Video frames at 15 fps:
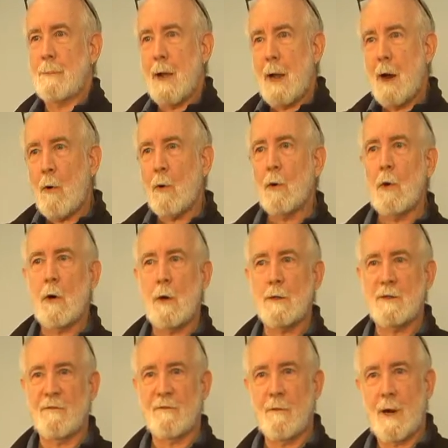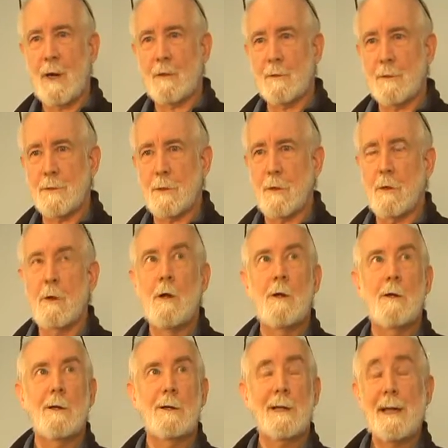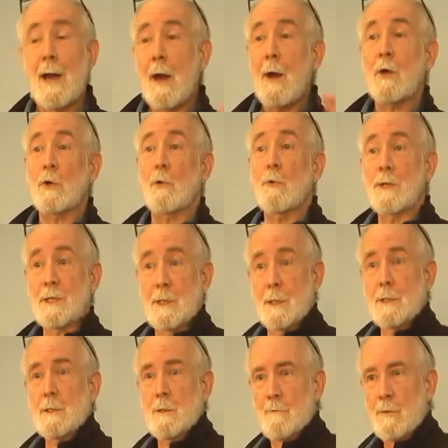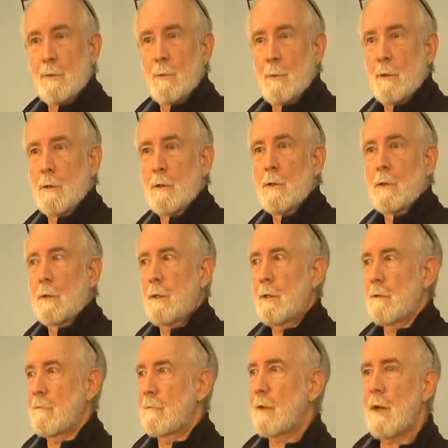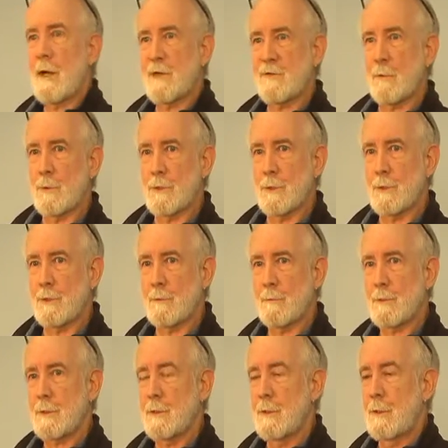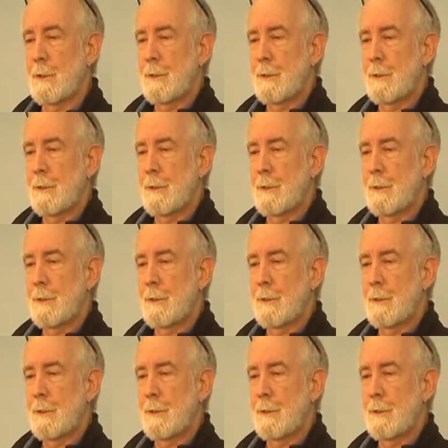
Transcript: Power laws and fractals are characteristics, if you will, of class 4 systems.